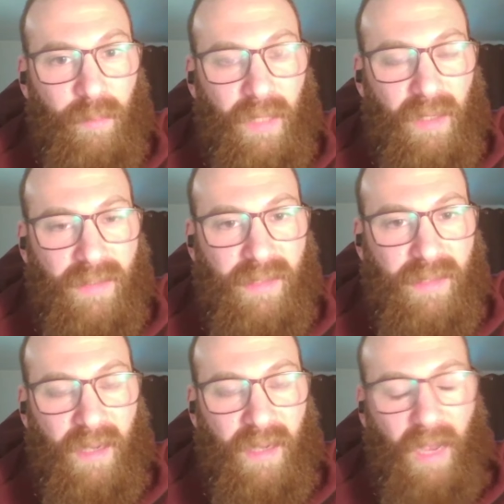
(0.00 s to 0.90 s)
because
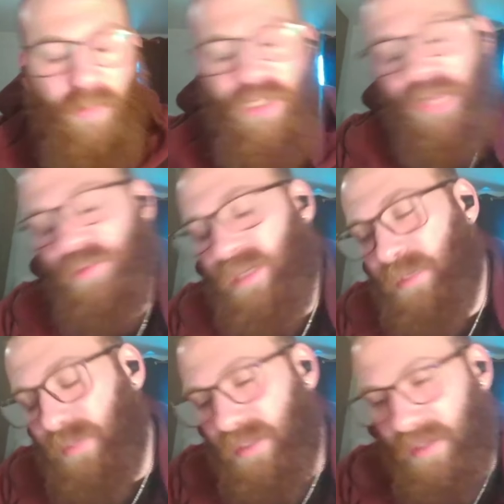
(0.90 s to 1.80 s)
I'm
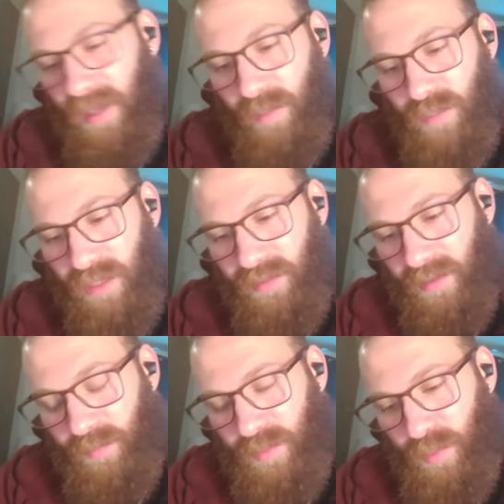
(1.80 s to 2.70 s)
generally, but
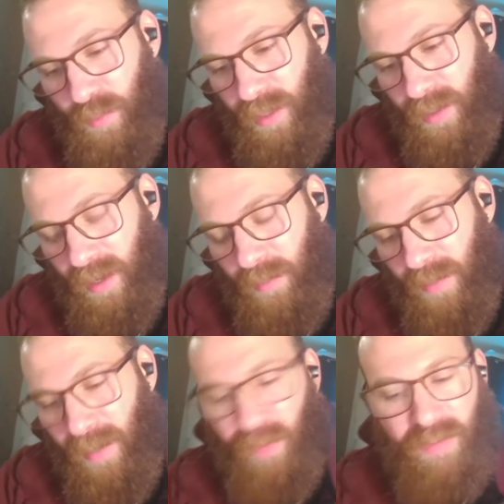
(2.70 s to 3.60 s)
so
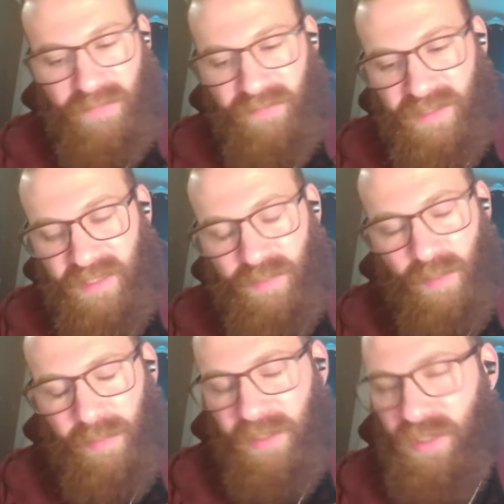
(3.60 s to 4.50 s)
my background's in physics,
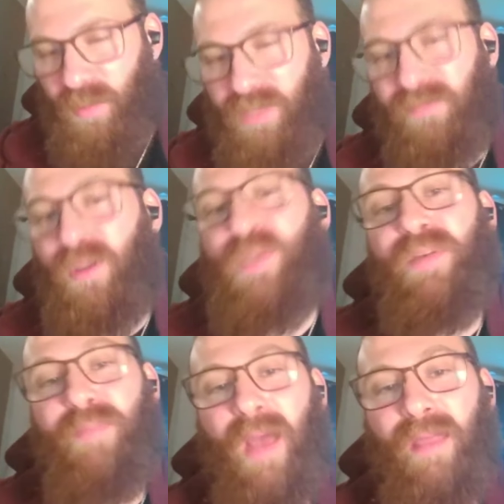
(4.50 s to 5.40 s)
but my PhD was in
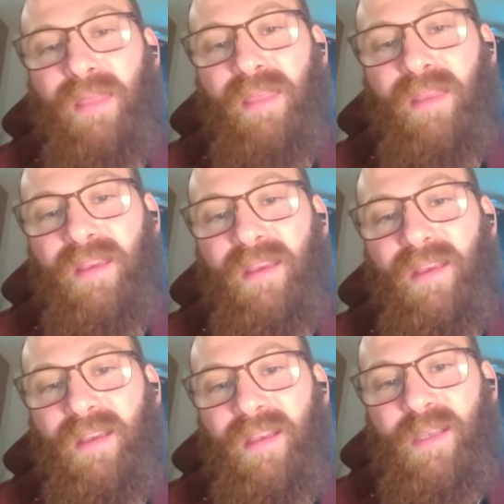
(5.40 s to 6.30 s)
philosophy of math.
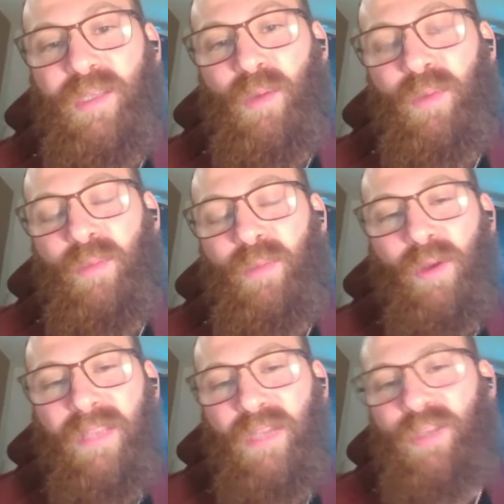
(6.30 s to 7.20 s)
So the
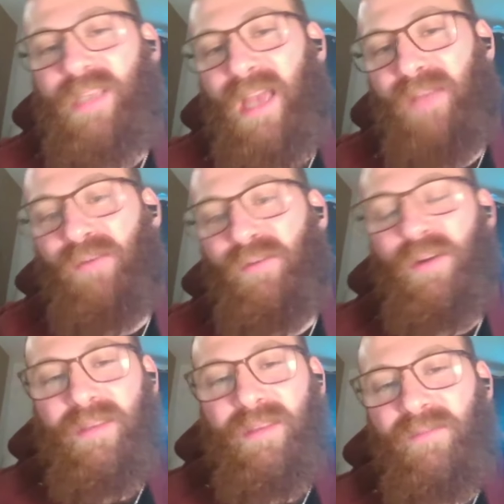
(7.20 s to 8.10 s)
more connections I have are